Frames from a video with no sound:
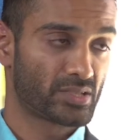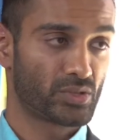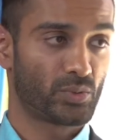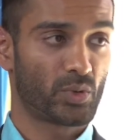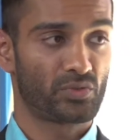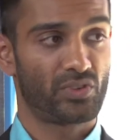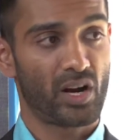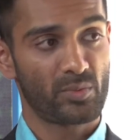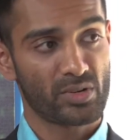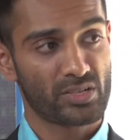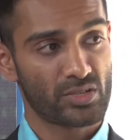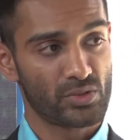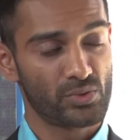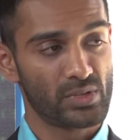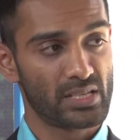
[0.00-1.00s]
So what
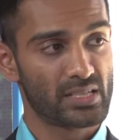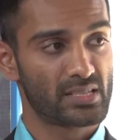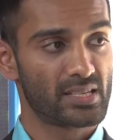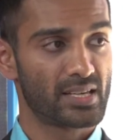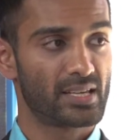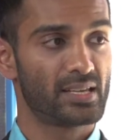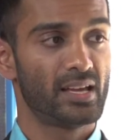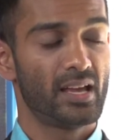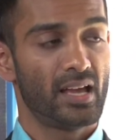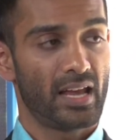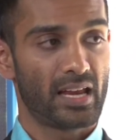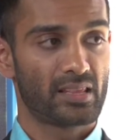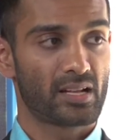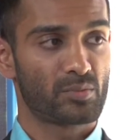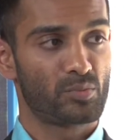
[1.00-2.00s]
farmers do is they
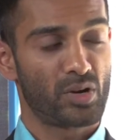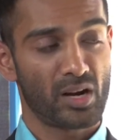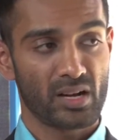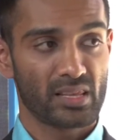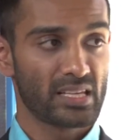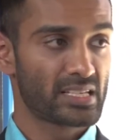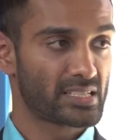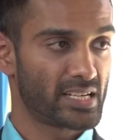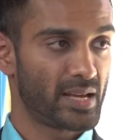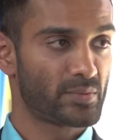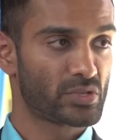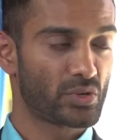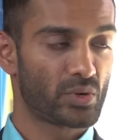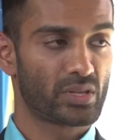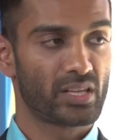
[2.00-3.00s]
either burn these
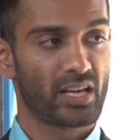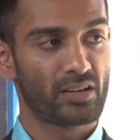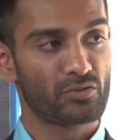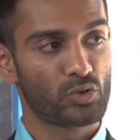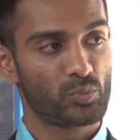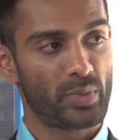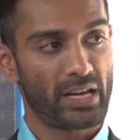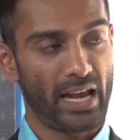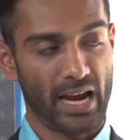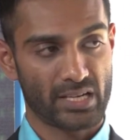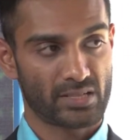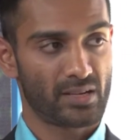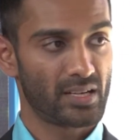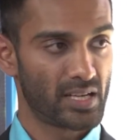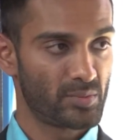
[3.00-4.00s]
stems or they have to pay
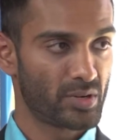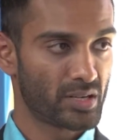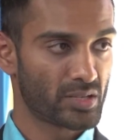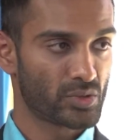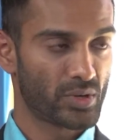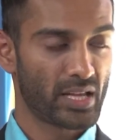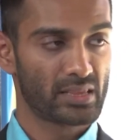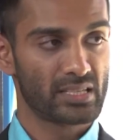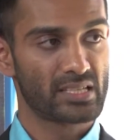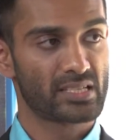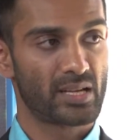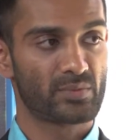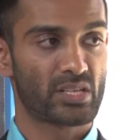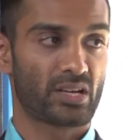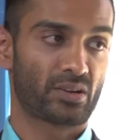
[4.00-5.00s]
extra labor to get these
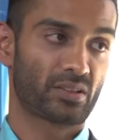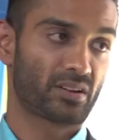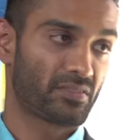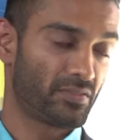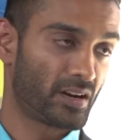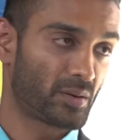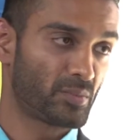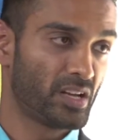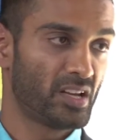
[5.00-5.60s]
stems out of their farm.